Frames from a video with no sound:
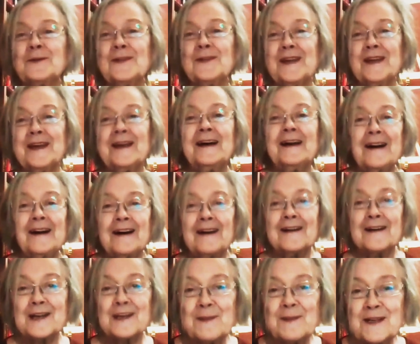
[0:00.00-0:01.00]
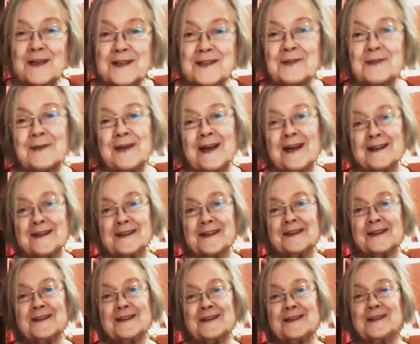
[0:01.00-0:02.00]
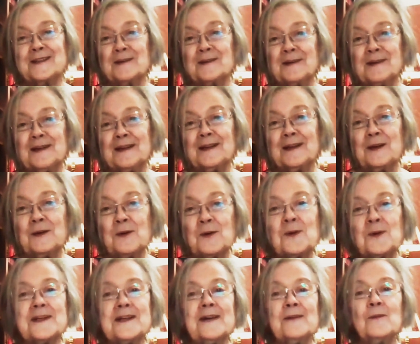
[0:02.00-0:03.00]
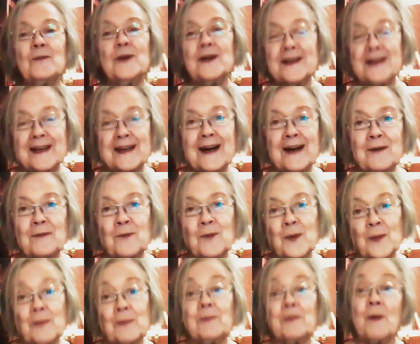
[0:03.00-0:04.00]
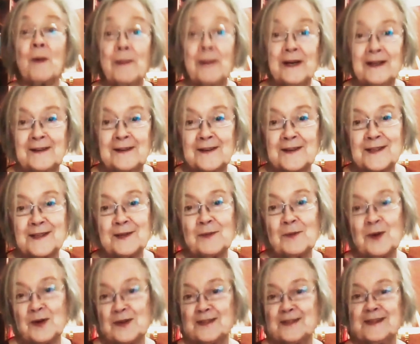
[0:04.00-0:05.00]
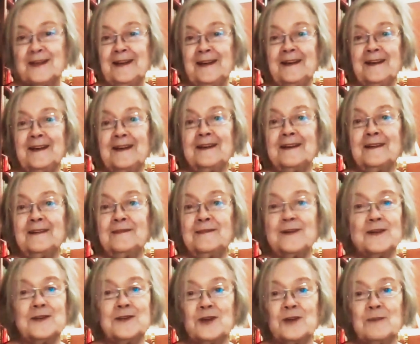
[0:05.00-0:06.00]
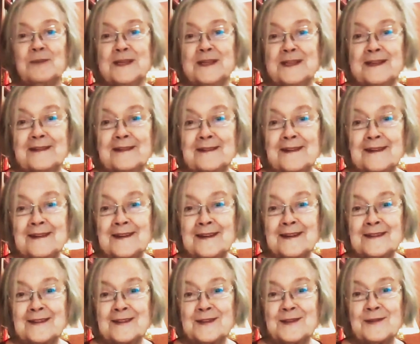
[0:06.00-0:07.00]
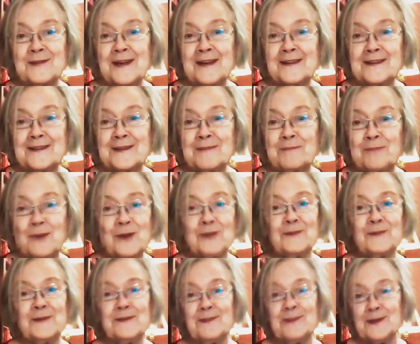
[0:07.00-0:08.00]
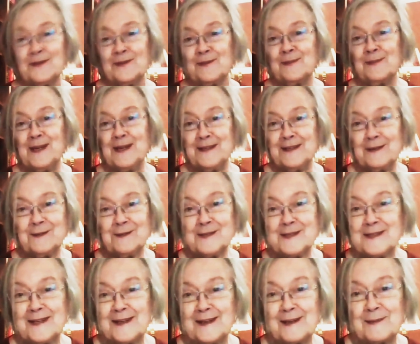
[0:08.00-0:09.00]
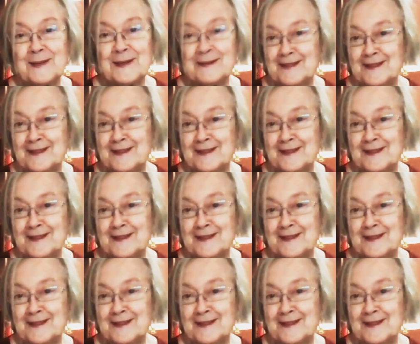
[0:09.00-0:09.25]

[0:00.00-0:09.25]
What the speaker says: the arguments that we had to listen to in court, and working out what the proper answer was. Far too busy to do that, to bother with what the media were saying about